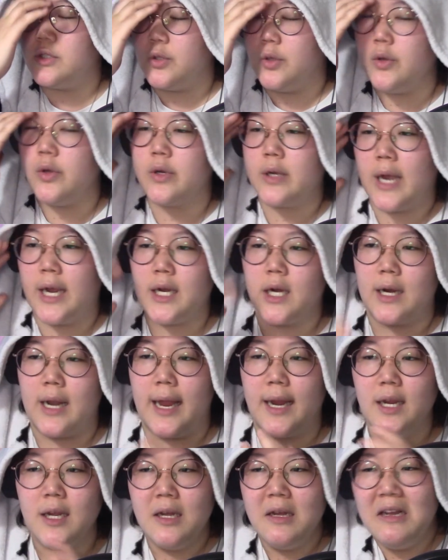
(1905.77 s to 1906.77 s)
So you're kind of
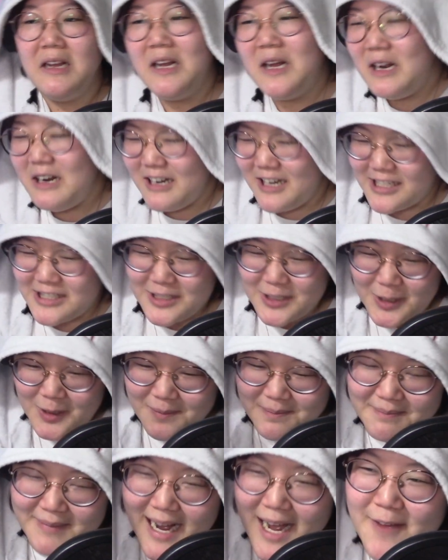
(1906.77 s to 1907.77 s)
like, let's go
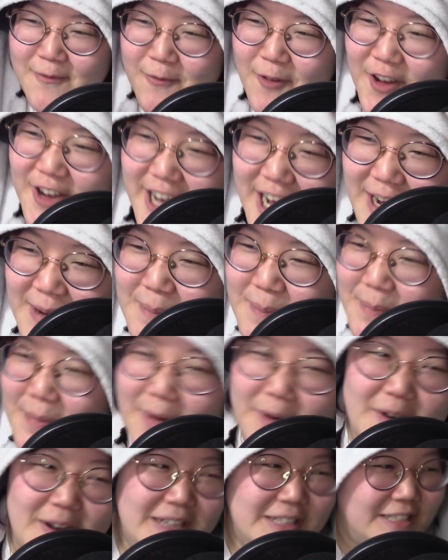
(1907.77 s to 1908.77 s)
my freaking
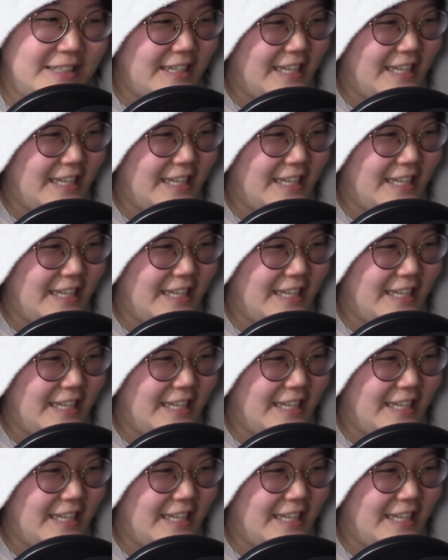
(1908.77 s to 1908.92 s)
boys,